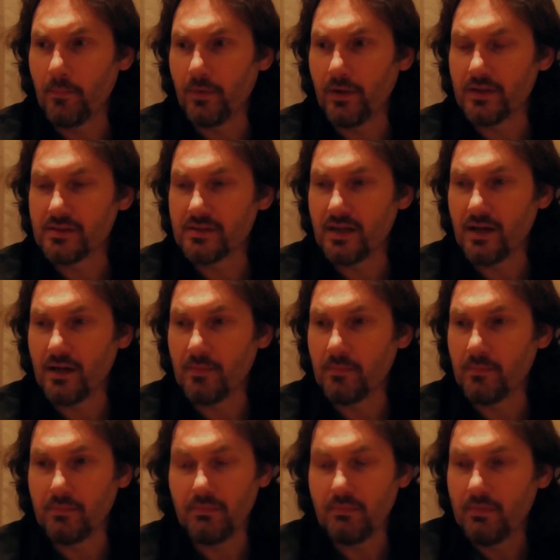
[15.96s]
but um,
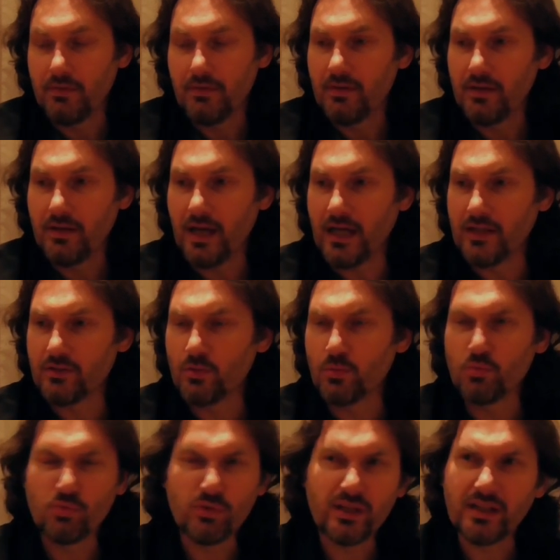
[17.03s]
I
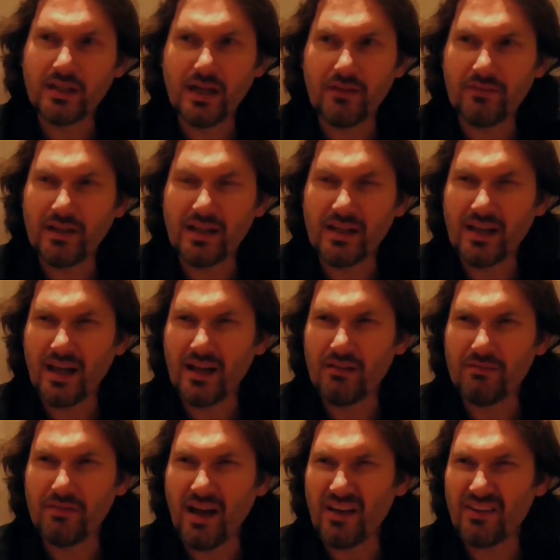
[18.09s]
don't really have any kind
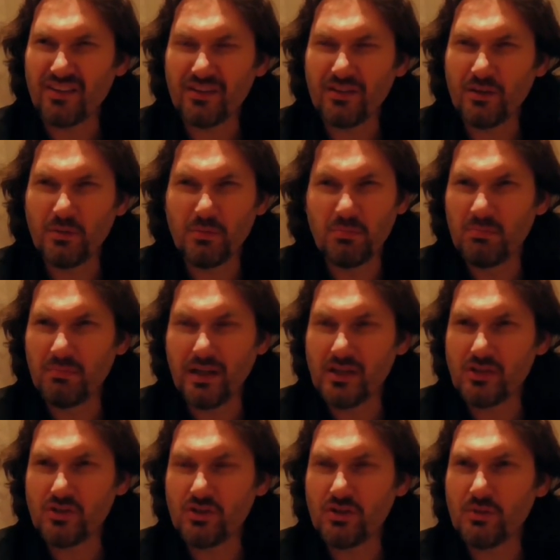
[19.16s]
of ethical
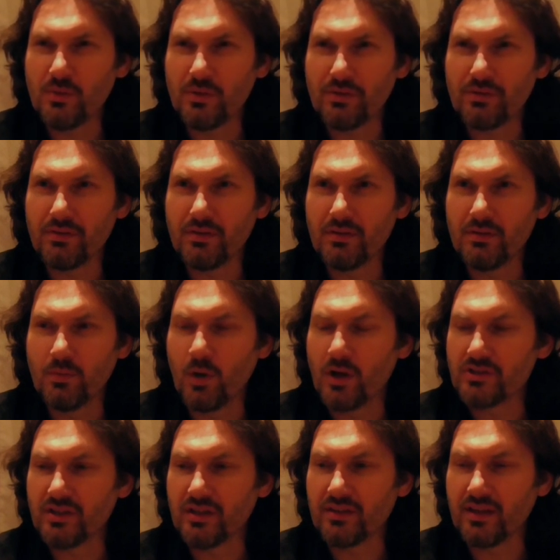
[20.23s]
issue with
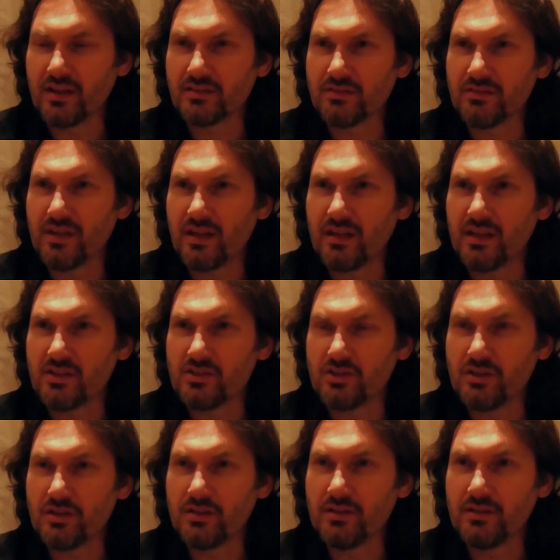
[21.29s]
watching things of that
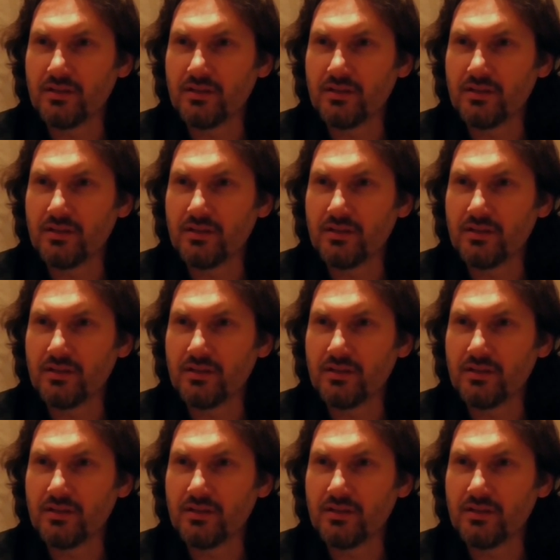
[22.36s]
nature.